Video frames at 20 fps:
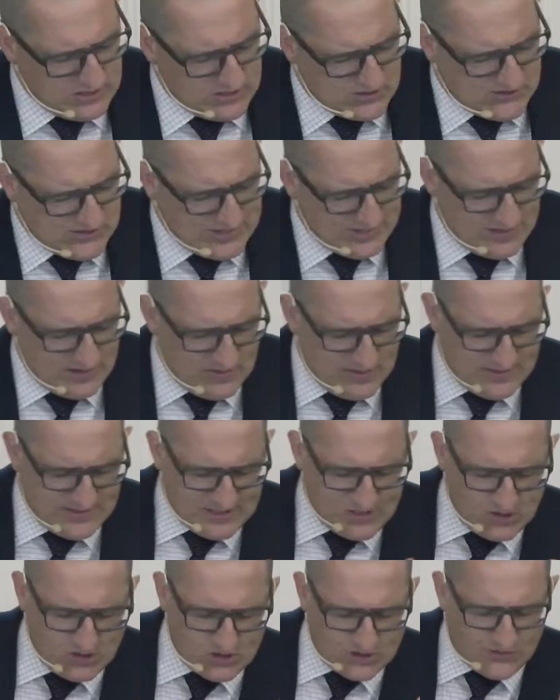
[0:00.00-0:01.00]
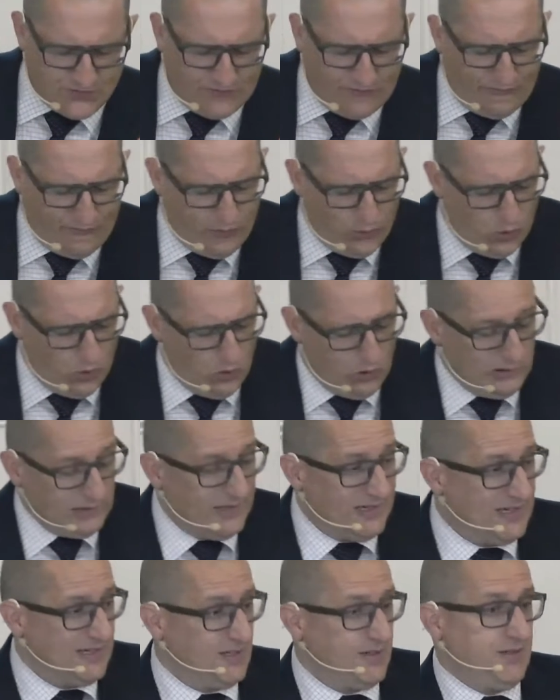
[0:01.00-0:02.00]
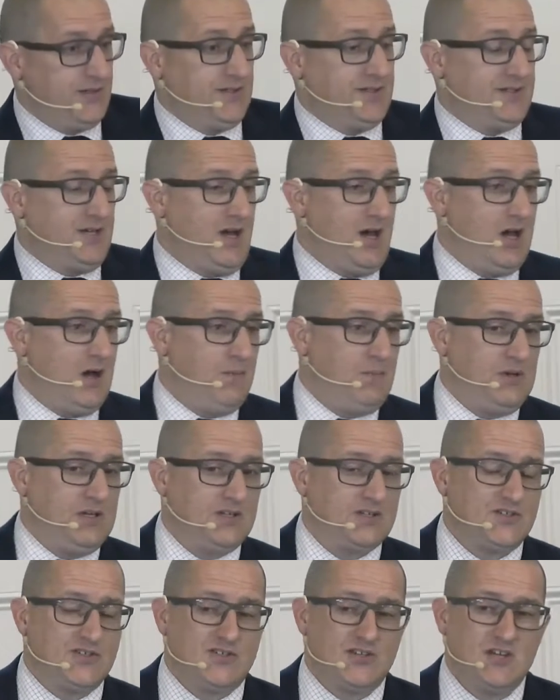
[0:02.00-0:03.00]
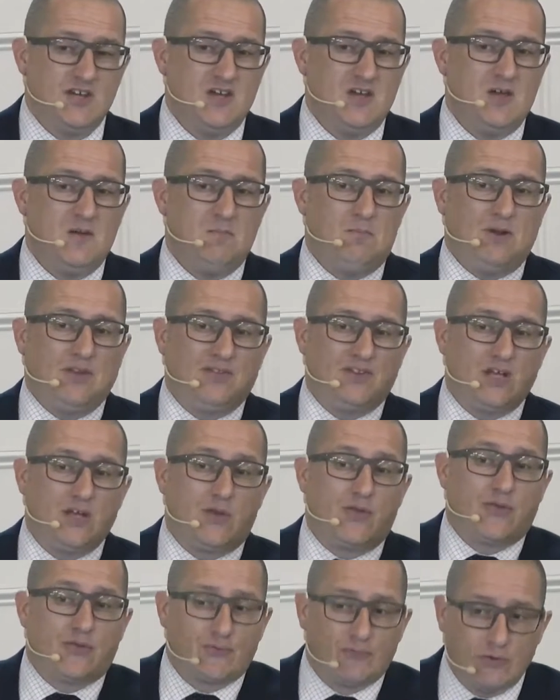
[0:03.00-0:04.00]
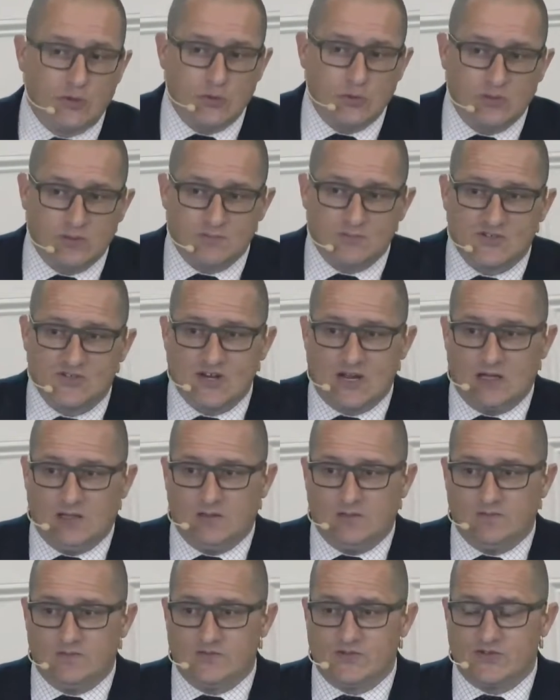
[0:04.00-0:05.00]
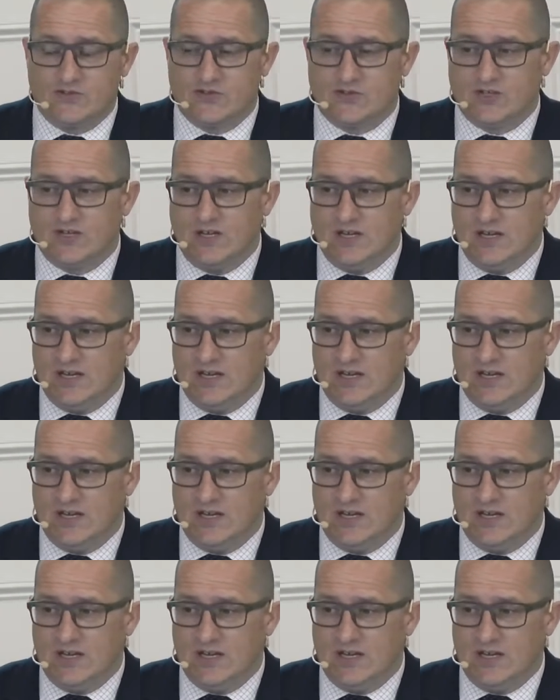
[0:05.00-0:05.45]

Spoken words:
say that they didn't just fall into the tar pits, but they threw themselves